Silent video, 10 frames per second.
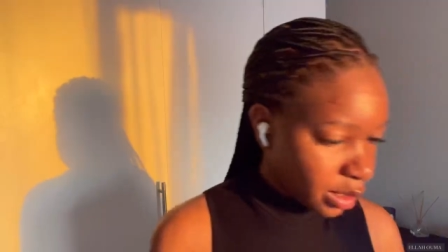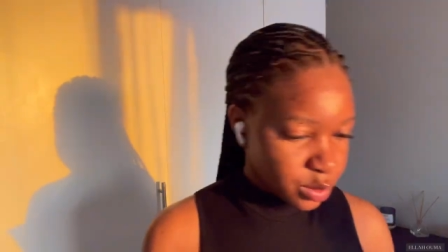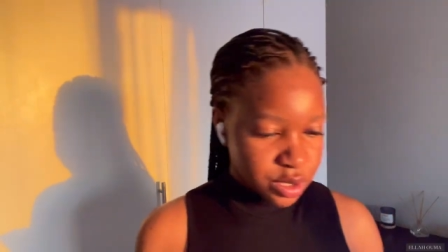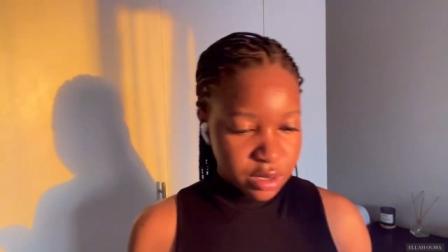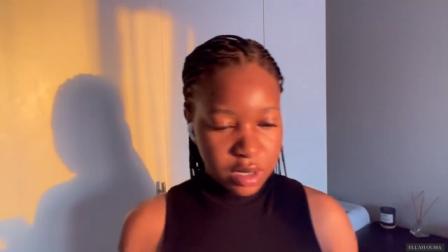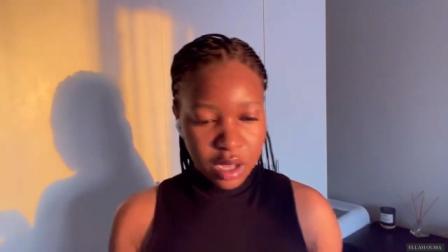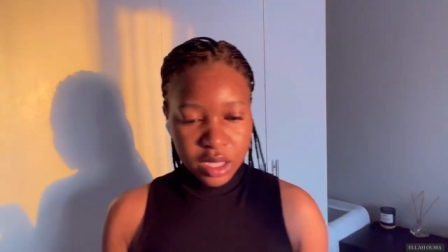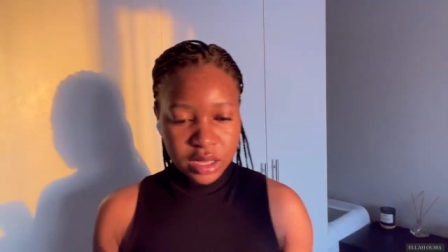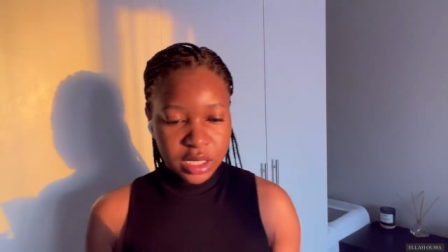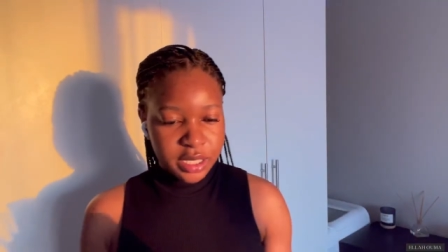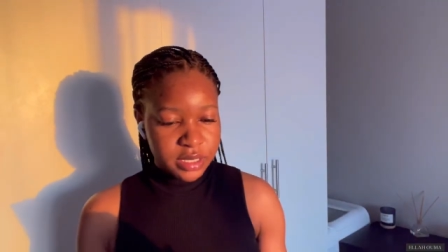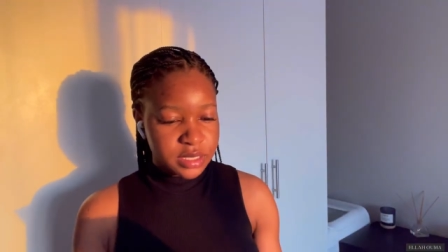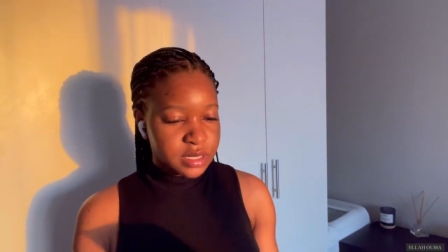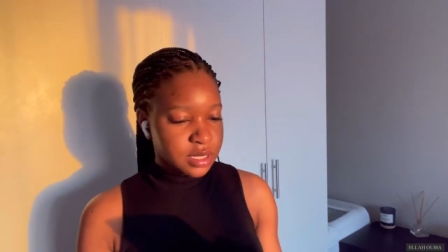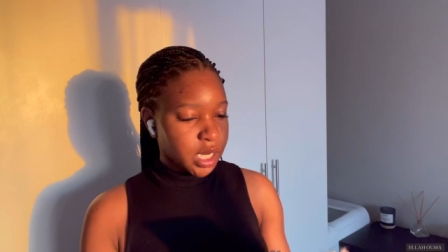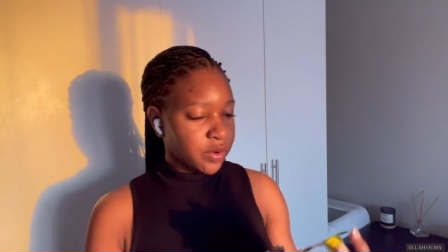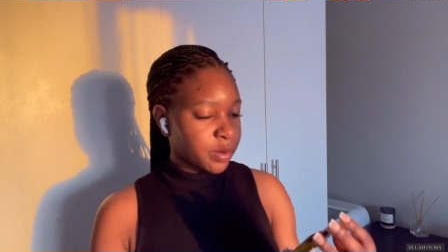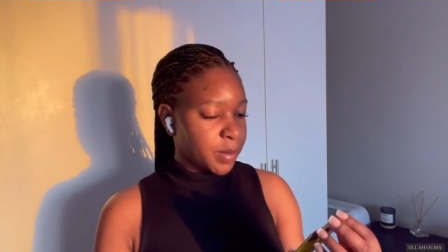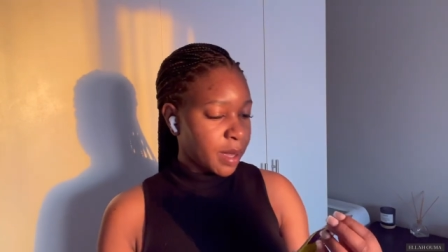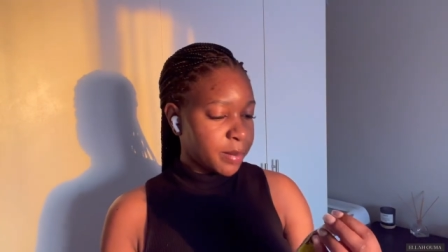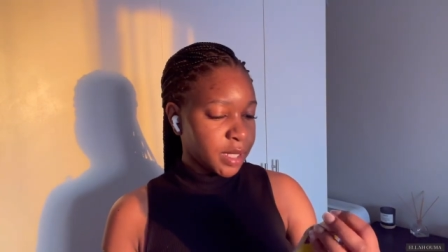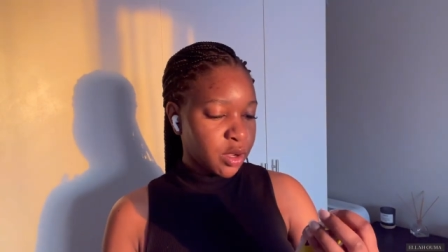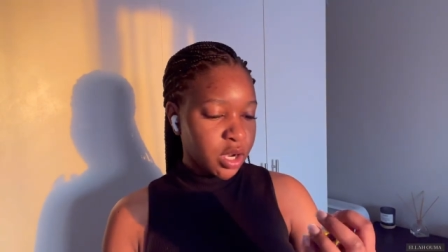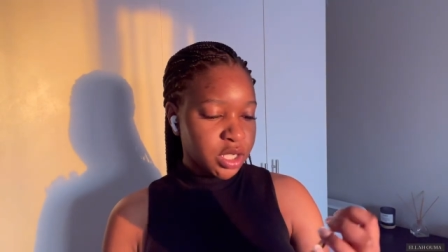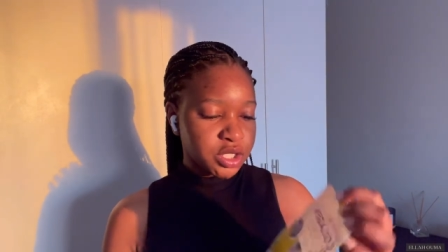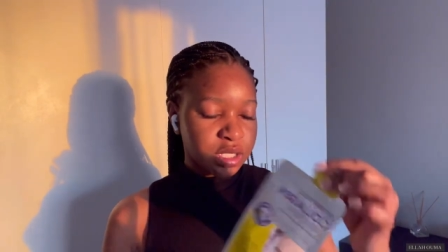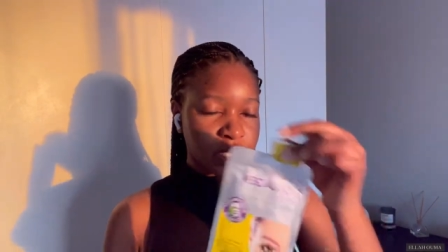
also got the skin republic collagen